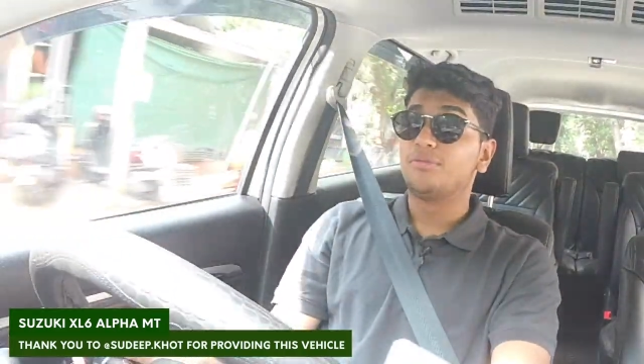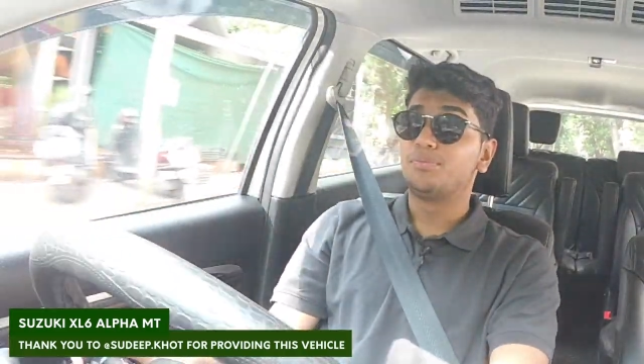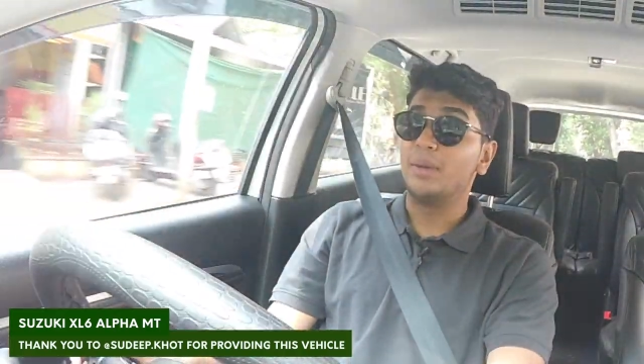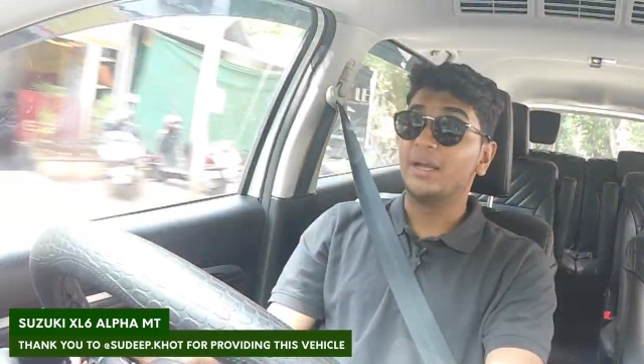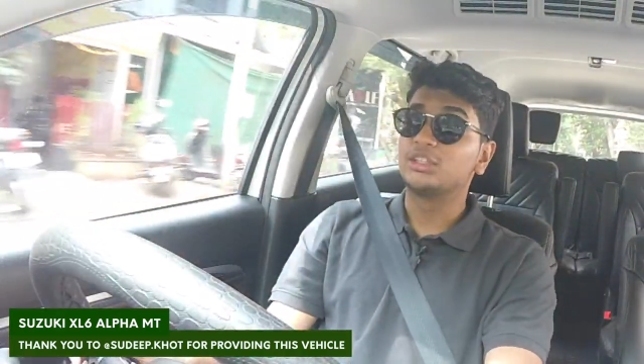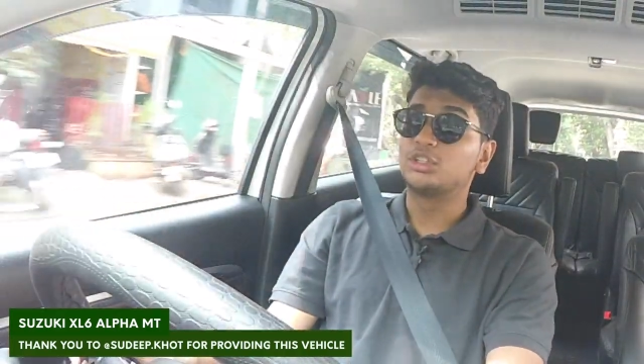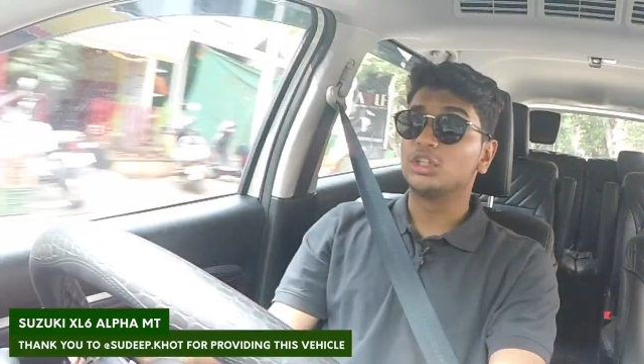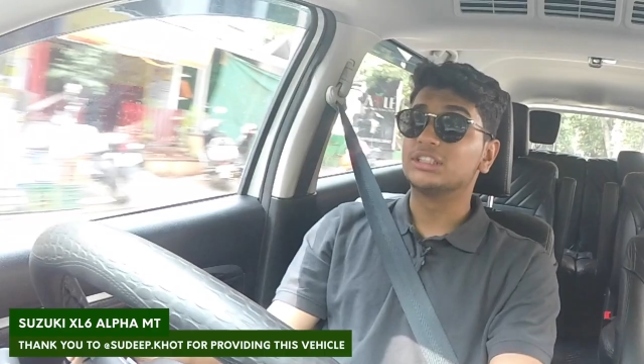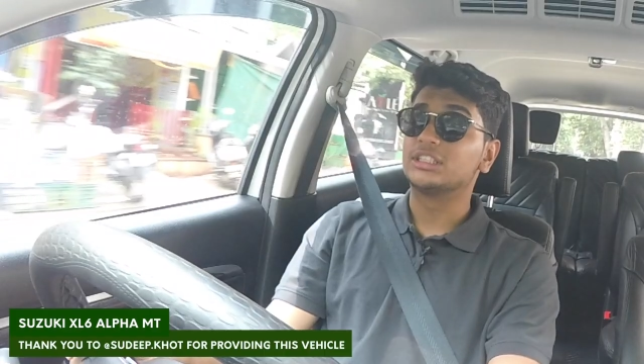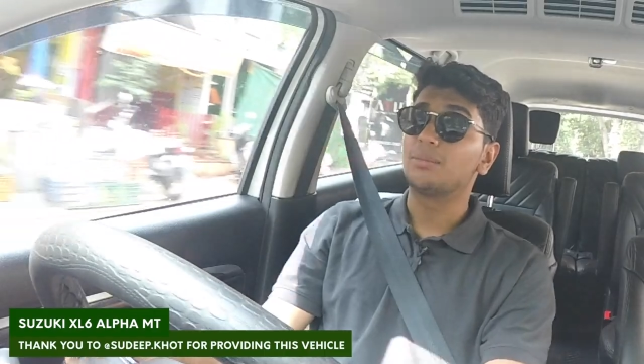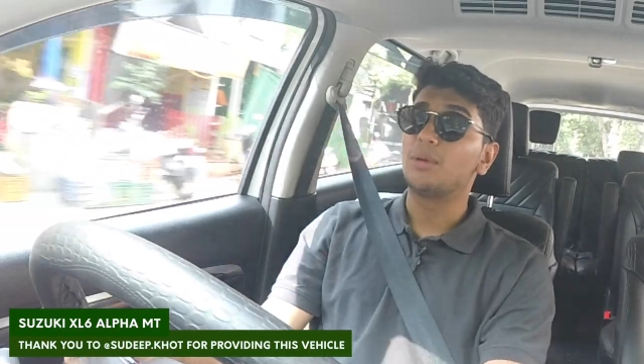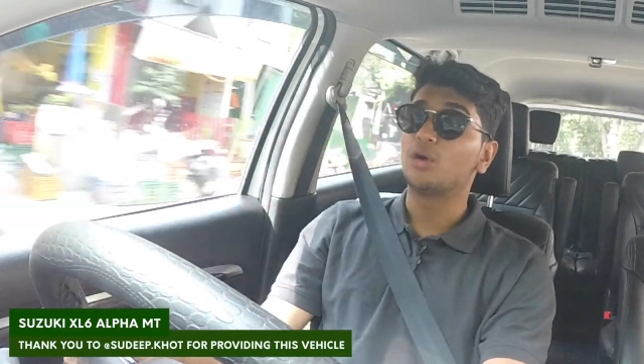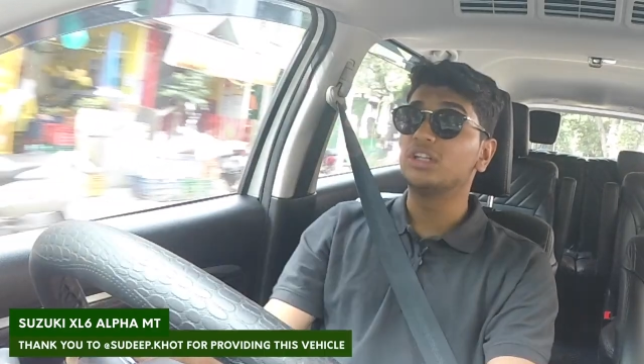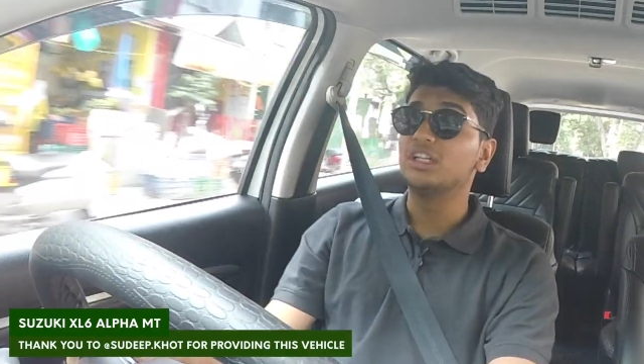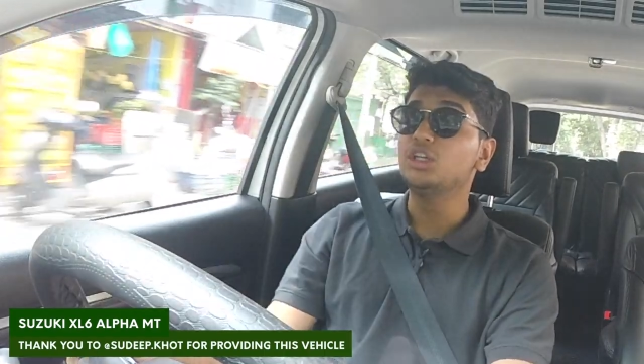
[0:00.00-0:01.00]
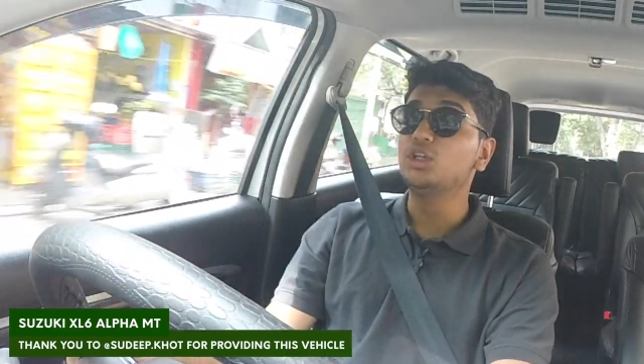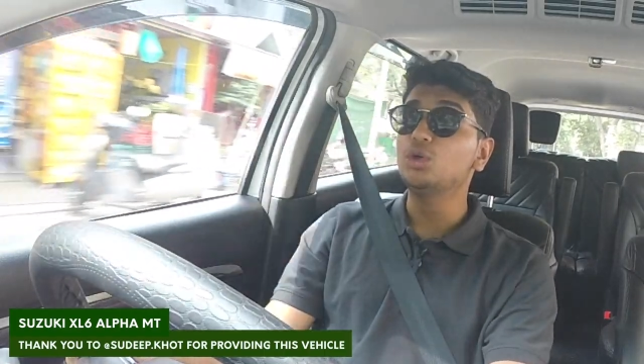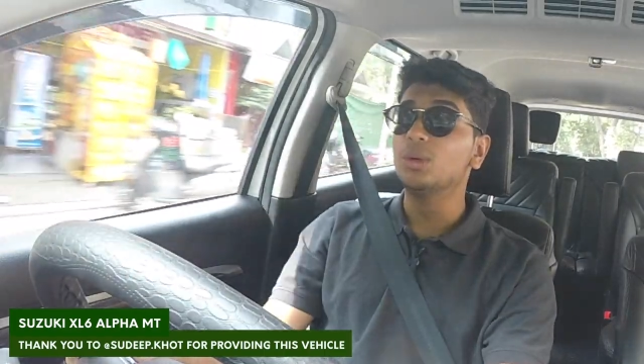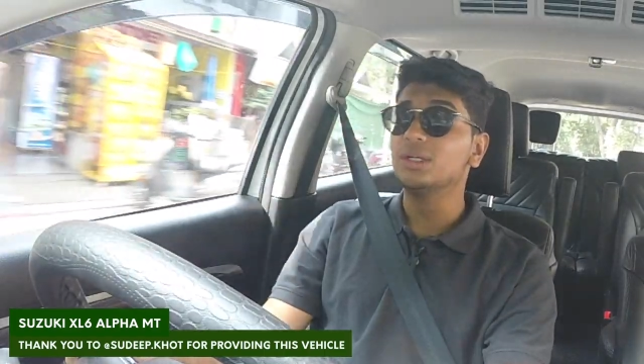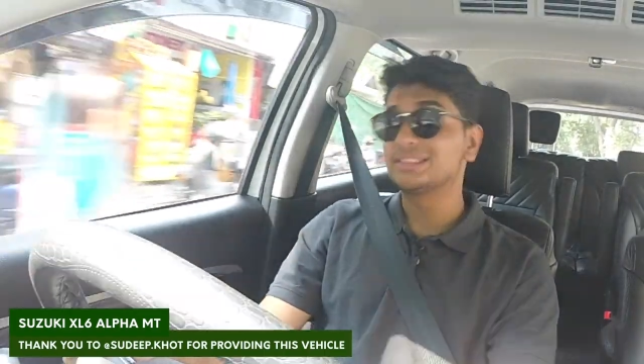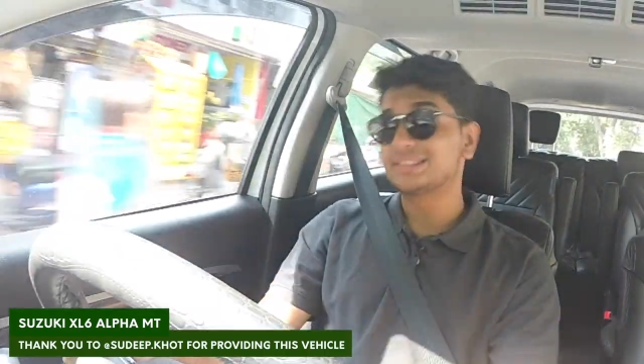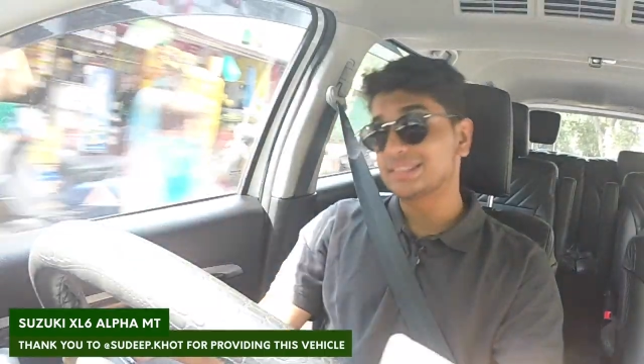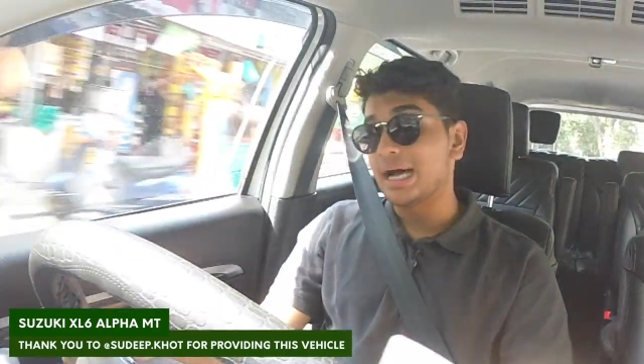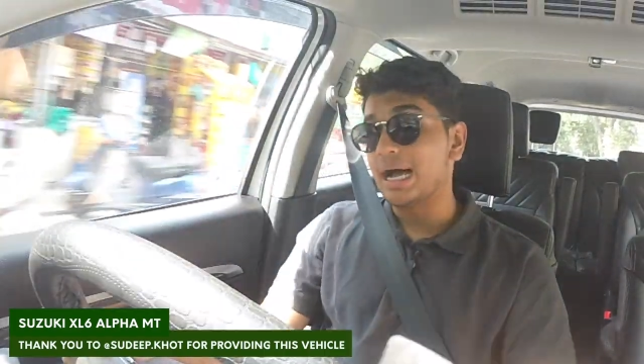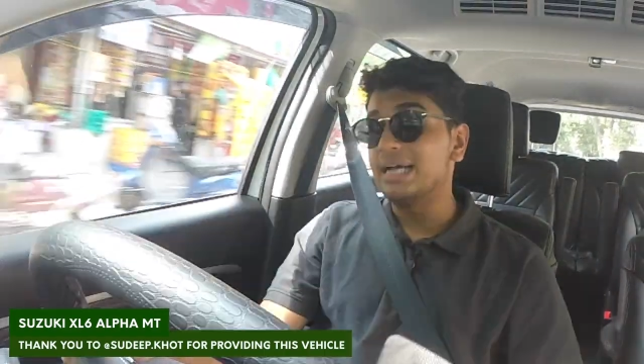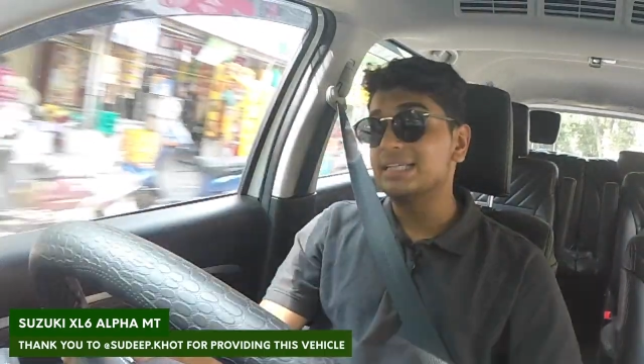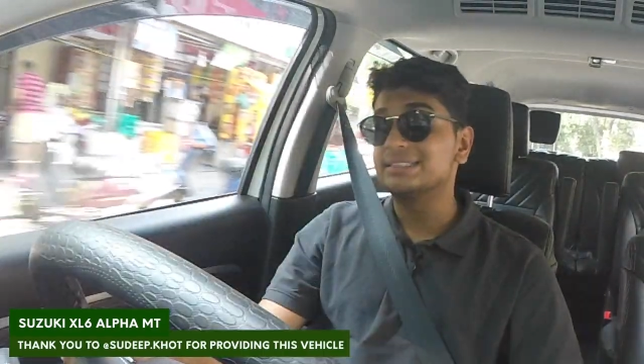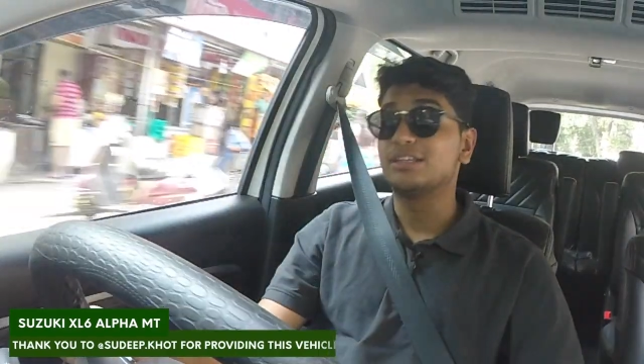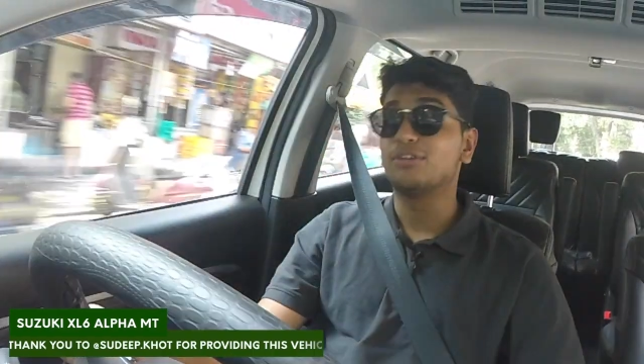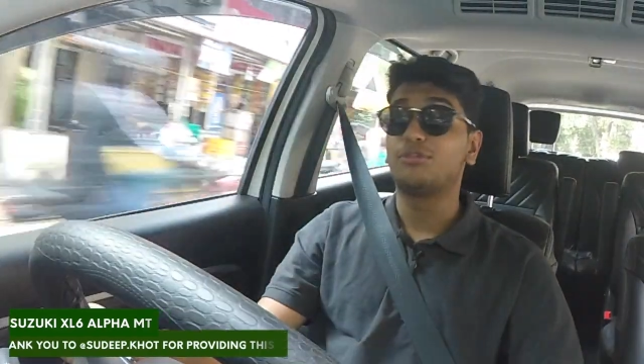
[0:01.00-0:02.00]
pictures about the newest
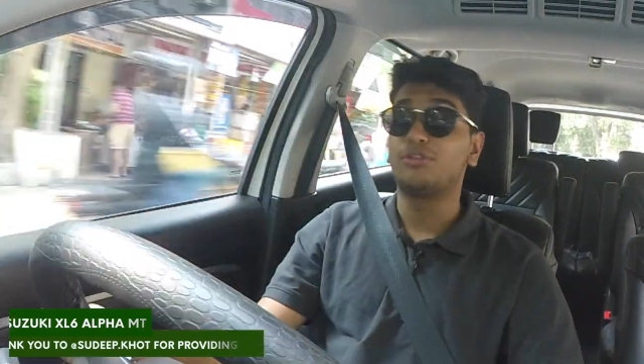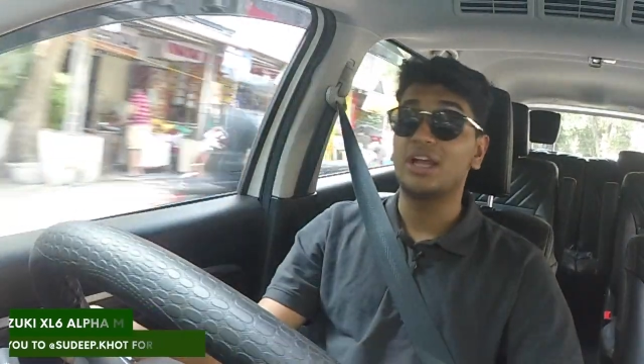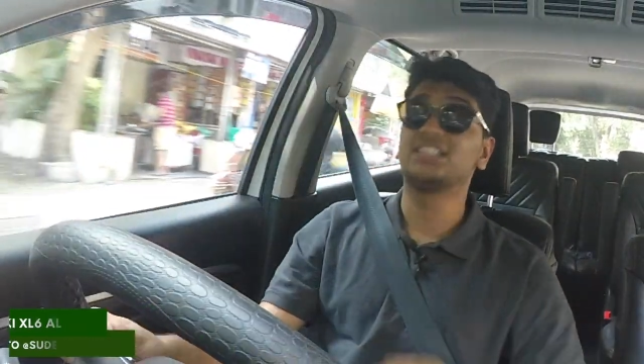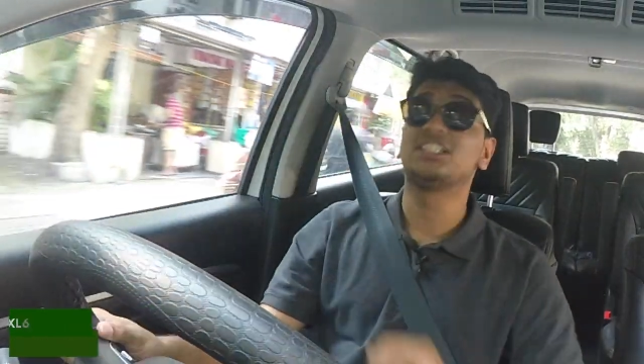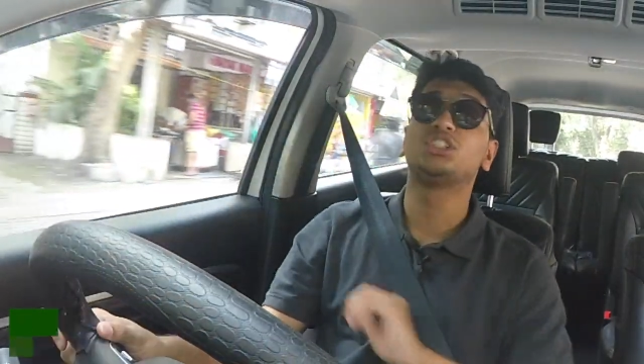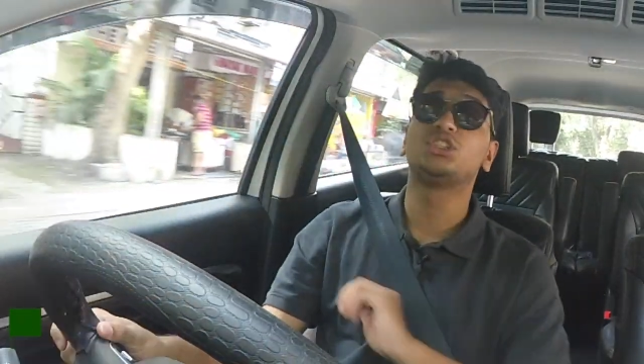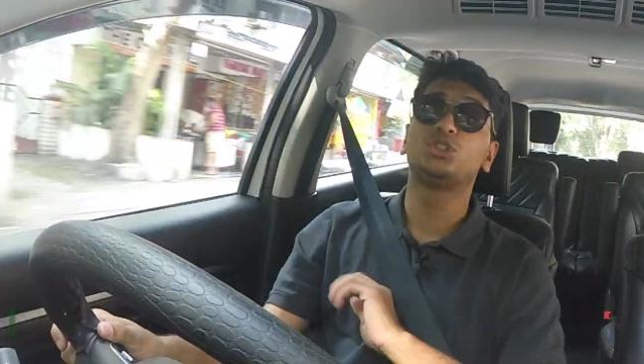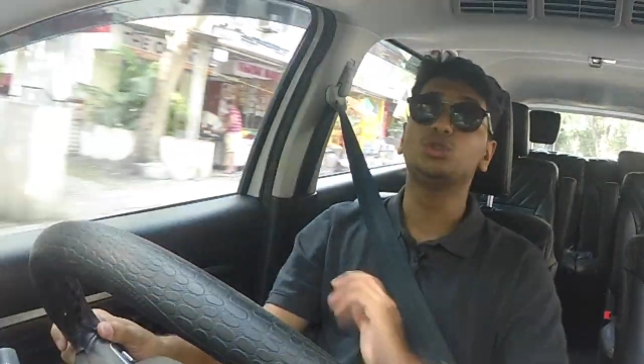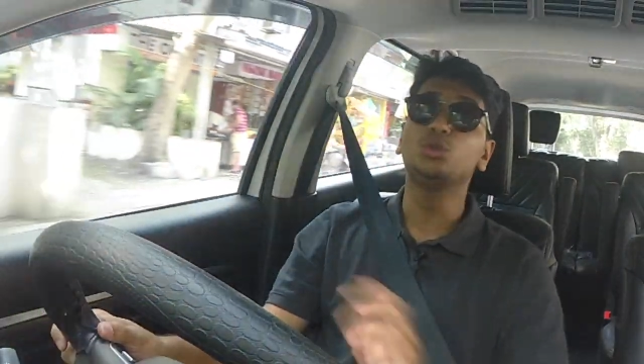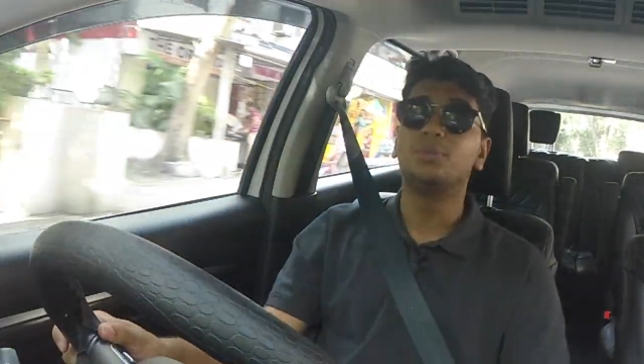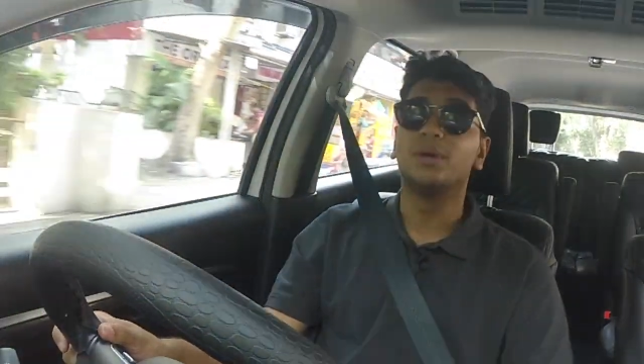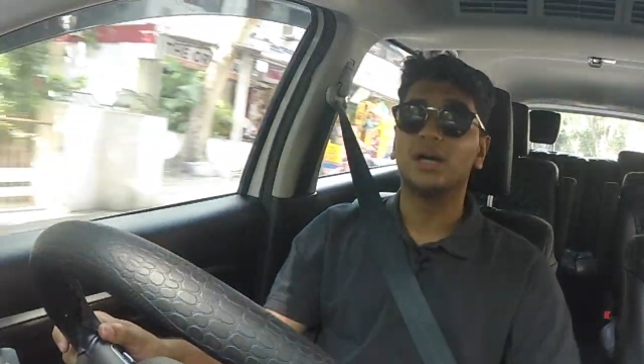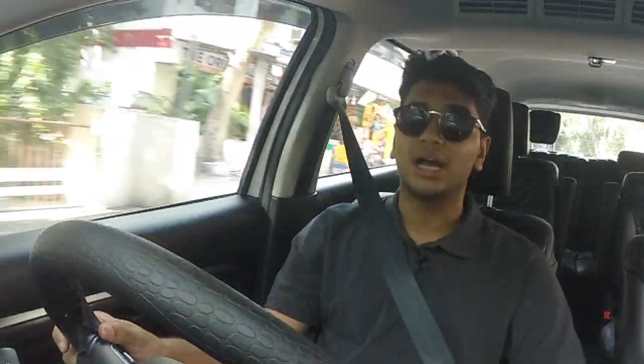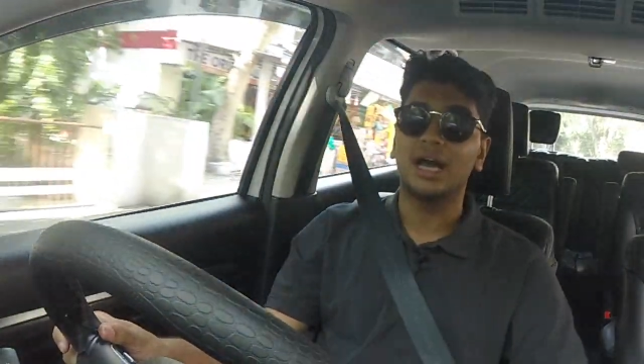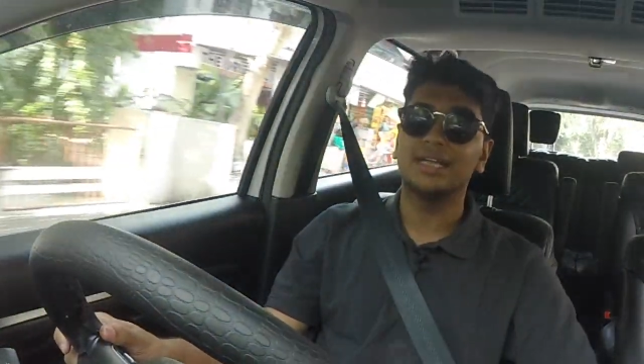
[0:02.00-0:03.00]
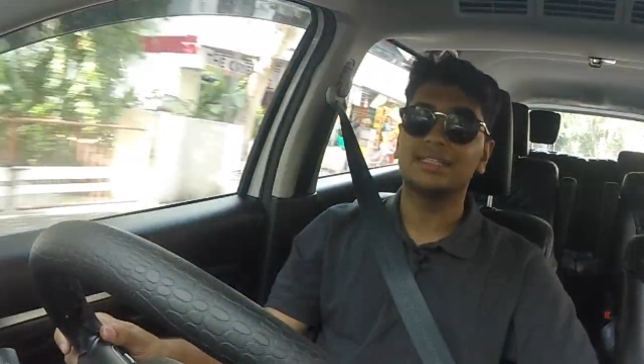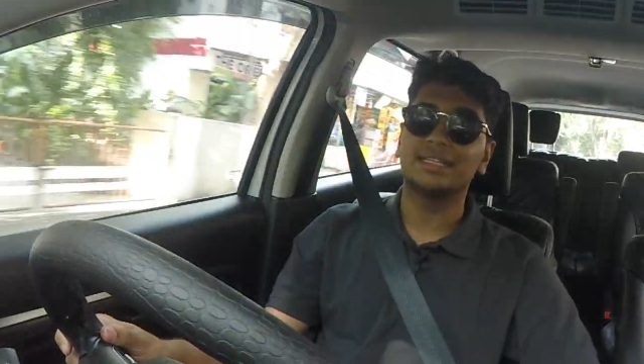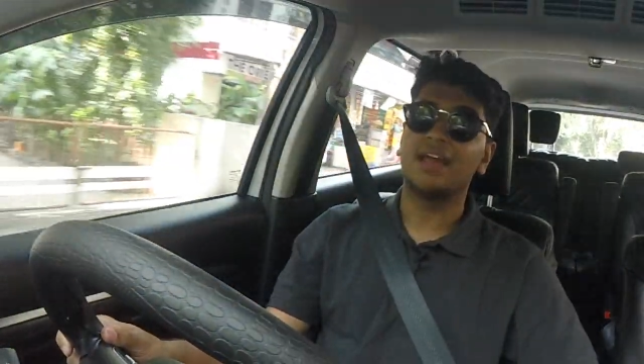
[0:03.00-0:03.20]
cars, the freshest supercars,